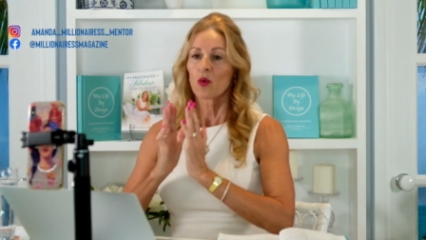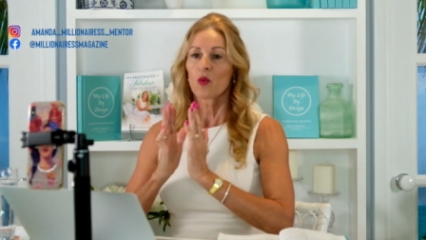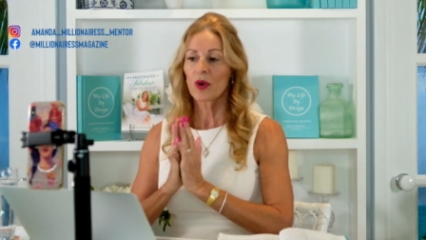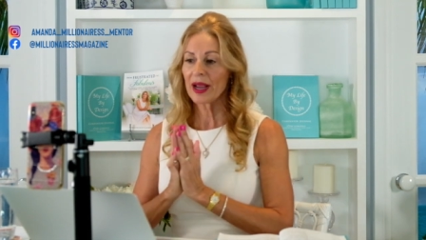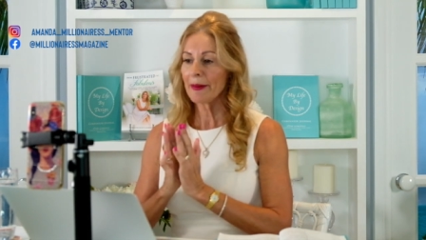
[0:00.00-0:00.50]

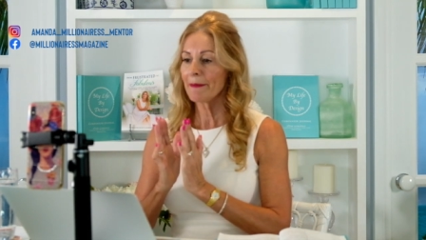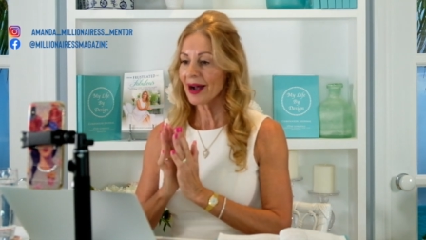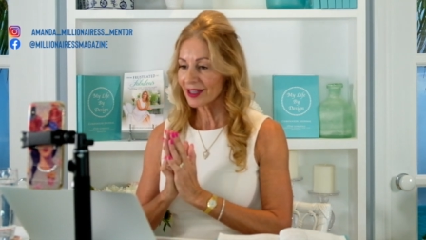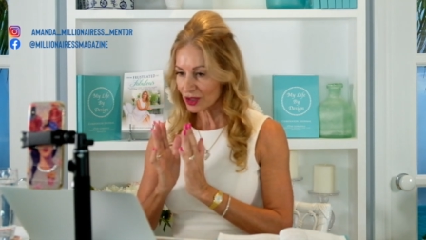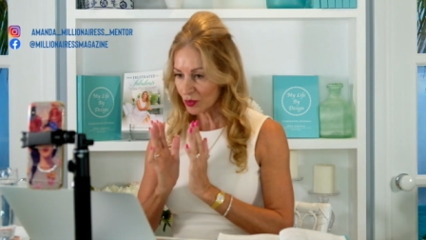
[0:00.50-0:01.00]
we
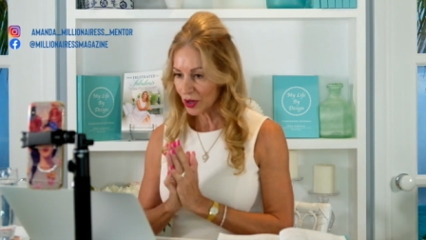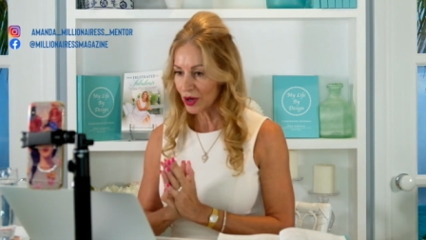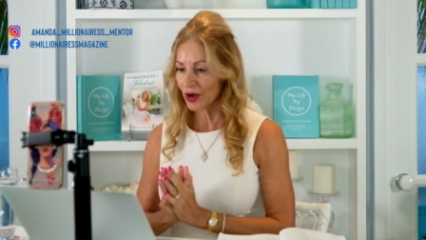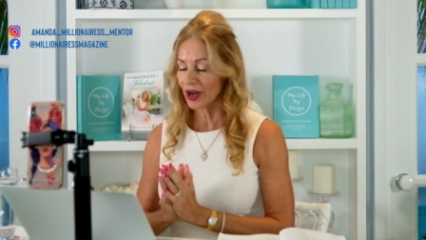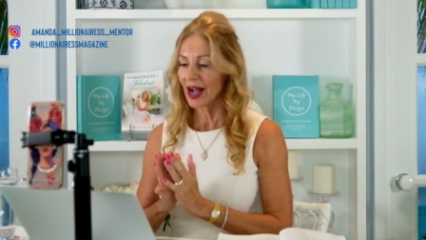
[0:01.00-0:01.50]
must
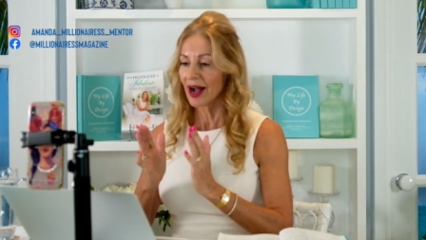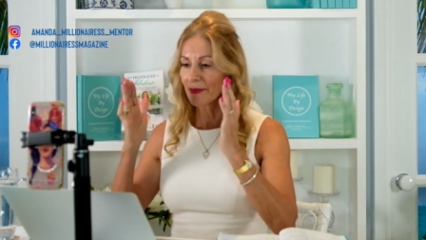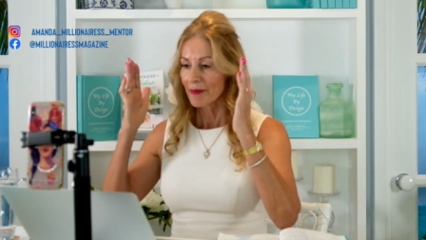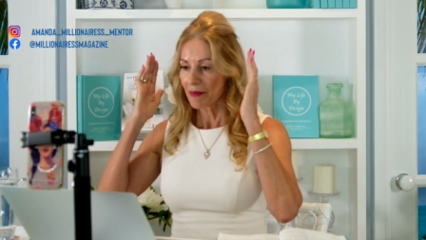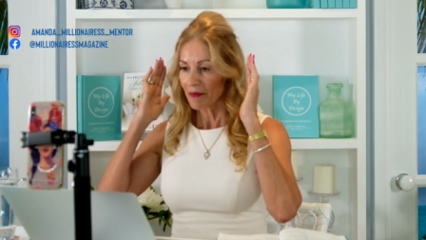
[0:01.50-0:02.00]
work
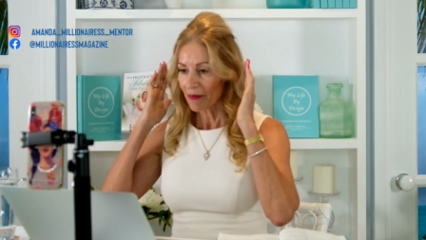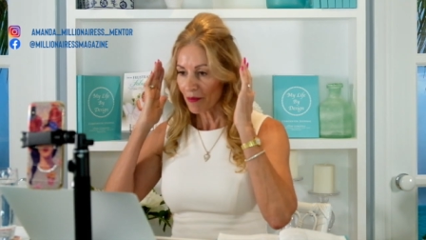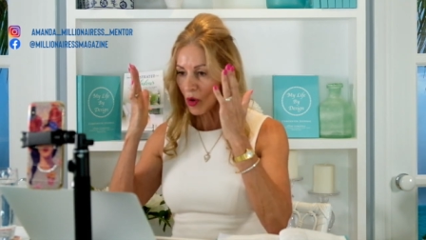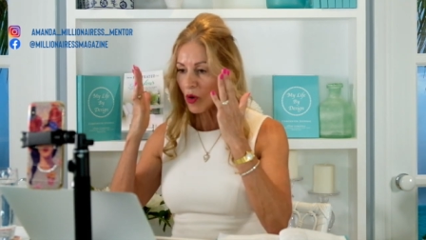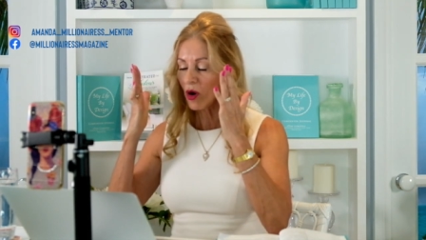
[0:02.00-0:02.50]

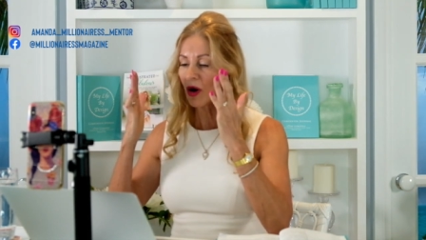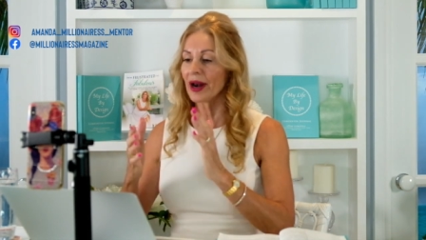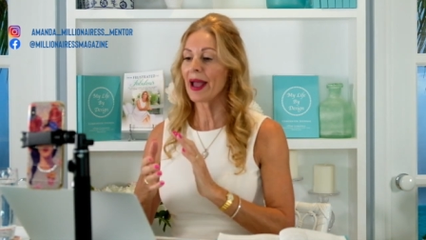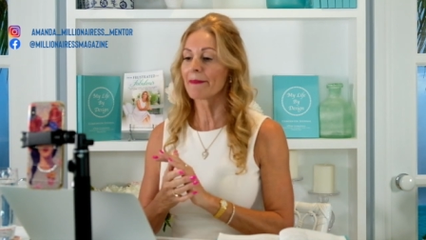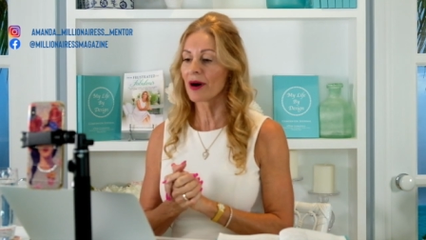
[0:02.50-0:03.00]
more on our